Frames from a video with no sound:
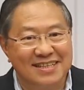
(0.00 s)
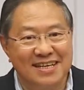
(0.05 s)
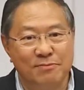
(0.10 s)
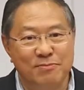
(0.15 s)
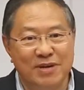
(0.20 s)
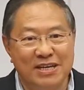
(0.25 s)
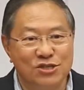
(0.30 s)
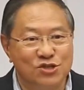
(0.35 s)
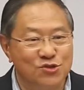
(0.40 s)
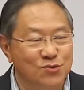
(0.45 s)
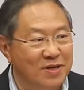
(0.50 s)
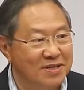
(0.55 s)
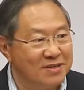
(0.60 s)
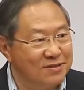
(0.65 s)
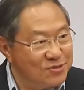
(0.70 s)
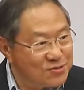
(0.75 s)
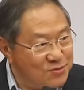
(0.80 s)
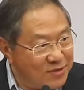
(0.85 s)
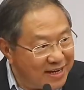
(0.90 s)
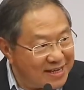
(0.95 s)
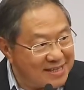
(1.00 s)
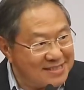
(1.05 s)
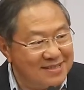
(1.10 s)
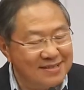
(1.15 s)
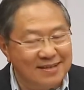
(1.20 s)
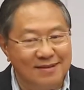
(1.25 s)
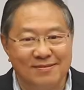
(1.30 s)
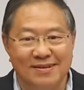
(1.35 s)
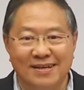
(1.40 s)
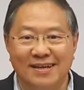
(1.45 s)
Te Beng Chuan, also
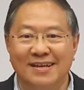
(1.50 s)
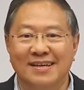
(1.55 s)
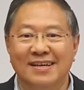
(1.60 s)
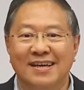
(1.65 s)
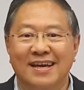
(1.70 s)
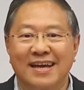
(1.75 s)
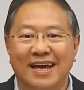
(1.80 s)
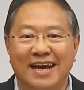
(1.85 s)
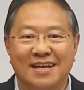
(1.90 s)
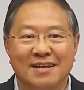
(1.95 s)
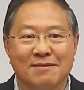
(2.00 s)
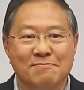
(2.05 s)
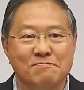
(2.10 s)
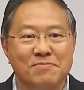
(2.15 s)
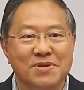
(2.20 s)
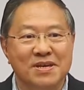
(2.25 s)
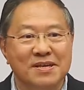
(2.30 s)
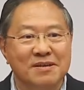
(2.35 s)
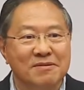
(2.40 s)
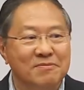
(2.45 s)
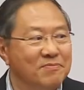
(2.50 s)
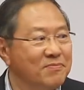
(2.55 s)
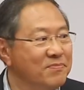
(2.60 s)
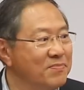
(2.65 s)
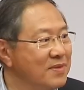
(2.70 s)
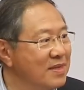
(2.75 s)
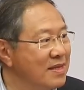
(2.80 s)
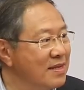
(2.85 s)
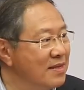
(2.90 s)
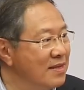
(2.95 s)
ex-NMP.
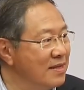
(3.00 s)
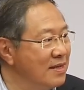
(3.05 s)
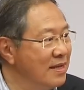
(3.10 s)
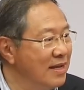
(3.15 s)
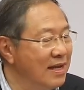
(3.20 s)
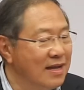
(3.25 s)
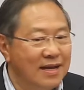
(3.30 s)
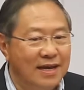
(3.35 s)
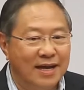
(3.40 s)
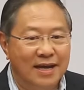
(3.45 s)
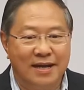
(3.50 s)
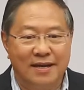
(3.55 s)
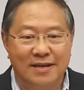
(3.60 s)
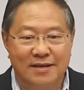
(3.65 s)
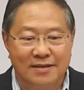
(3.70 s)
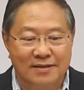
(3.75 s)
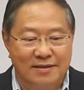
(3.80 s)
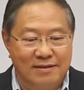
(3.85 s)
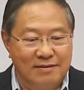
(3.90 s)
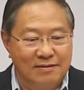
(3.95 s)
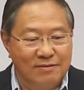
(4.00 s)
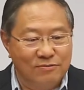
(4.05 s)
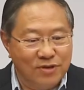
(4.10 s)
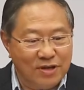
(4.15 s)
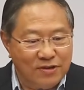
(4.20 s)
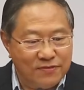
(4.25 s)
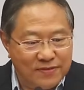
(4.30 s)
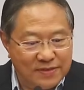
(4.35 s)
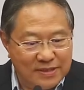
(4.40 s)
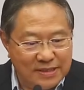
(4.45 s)
And
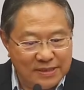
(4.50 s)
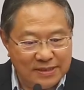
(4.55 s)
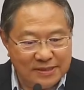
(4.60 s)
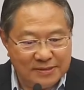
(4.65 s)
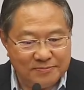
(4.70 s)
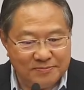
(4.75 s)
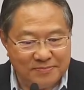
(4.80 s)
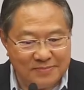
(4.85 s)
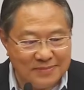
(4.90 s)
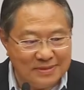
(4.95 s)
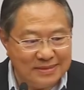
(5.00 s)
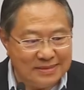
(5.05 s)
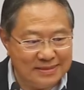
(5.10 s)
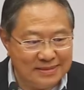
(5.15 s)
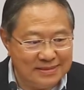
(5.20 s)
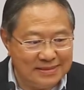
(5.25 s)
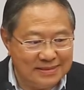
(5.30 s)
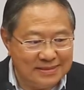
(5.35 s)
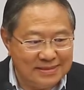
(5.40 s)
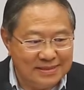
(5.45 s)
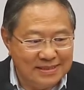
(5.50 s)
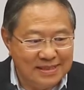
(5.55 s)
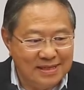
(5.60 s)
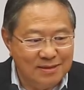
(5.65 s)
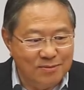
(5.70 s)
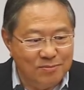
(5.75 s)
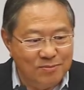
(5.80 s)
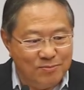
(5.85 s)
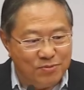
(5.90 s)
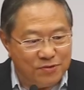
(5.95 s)
we have
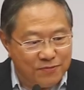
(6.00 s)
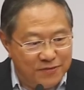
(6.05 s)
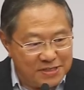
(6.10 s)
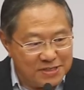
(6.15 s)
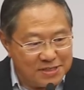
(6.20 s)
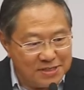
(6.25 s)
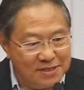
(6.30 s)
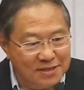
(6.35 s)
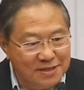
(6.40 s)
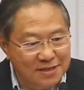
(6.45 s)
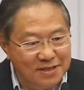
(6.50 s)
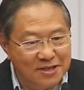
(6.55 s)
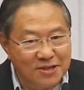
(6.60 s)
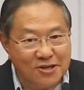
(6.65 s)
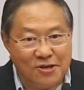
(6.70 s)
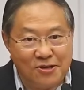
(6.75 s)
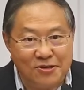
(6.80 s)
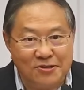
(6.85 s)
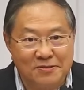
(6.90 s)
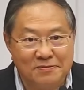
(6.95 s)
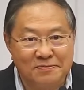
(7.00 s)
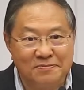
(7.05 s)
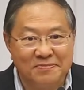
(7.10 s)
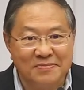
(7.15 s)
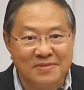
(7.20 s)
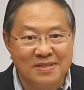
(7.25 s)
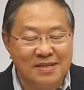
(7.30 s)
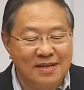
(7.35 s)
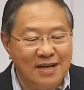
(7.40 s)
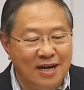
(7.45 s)
Professor Lily
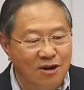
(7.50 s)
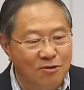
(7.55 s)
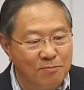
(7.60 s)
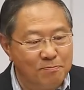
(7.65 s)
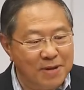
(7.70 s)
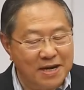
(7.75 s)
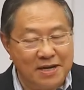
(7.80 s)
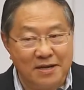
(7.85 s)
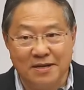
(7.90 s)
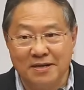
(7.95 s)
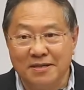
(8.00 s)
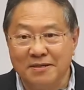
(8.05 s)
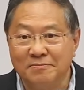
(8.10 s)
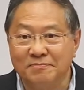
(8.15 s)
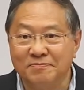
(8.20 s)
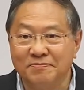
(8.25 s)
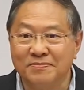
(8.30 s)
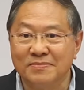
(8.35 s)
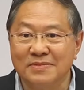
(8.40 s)
Kong, our partner,